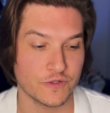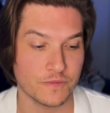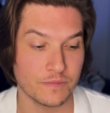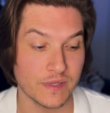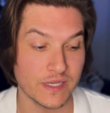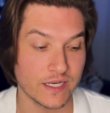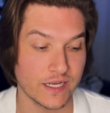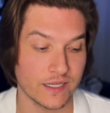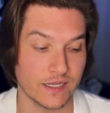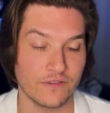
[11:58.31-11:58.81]

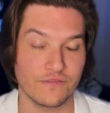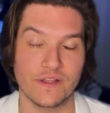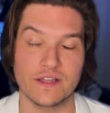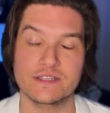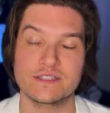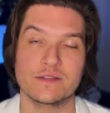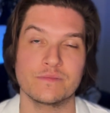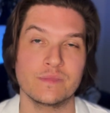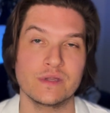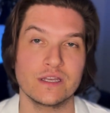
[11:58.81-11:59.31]
meaning if that's
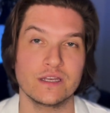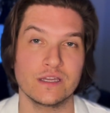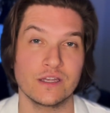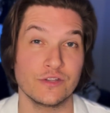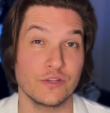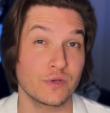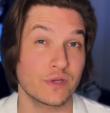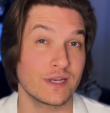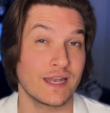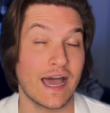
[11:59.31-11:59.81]
the median,
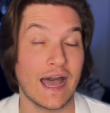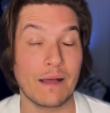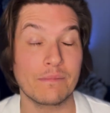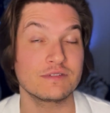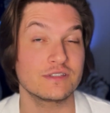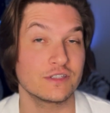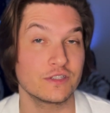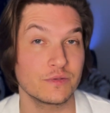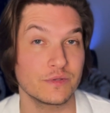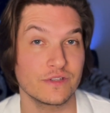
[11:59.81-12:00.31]
you can
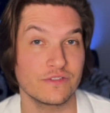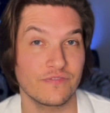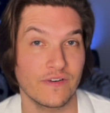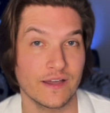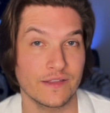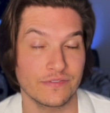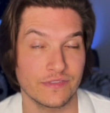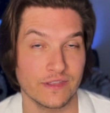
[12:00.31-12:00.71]
absolutely find